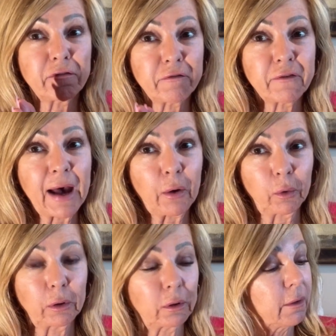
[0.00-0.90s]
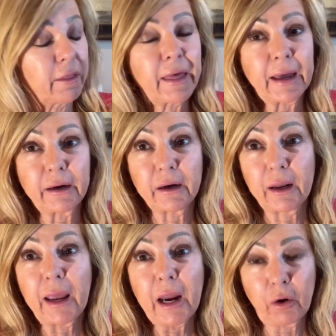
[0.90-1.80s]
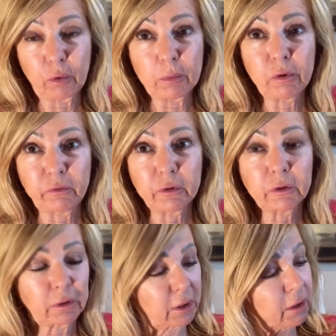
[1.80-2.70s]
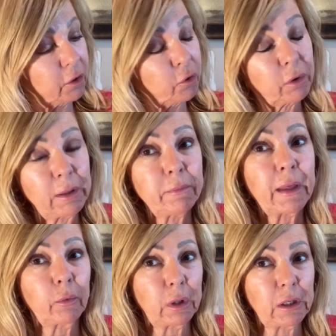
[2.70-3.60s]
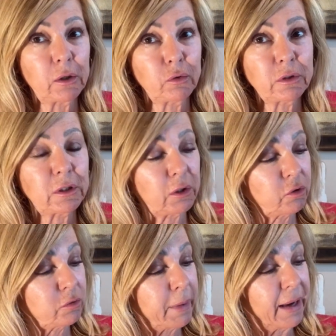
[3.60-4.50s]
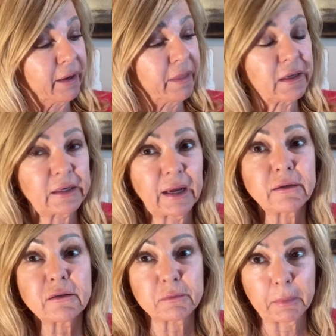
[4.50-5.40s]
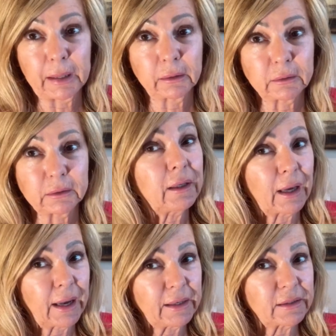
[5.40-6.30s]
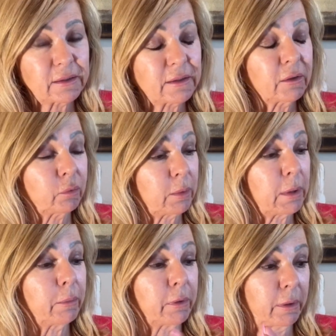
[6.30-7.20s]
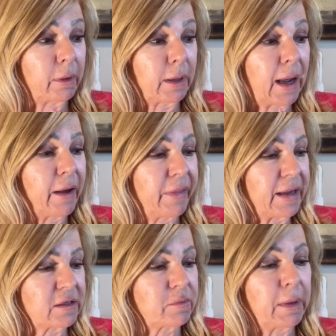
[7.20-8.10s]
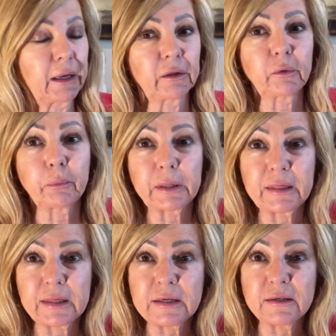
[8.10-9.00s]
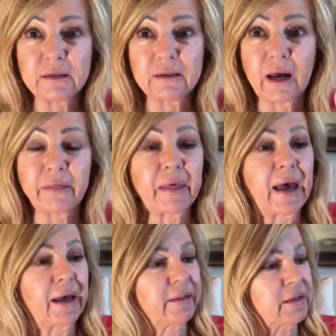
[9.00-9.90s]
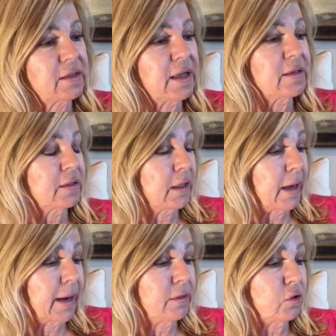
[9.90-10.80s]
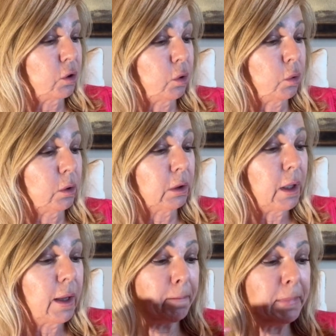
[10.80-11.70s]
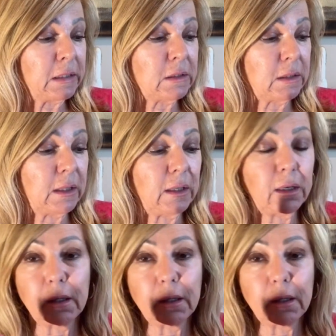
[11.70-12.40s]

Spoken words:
foul that hair removal cream that we used to use back in the day smelled. I can still remember how that smelled, but this is not that. This has a nice, cool, minty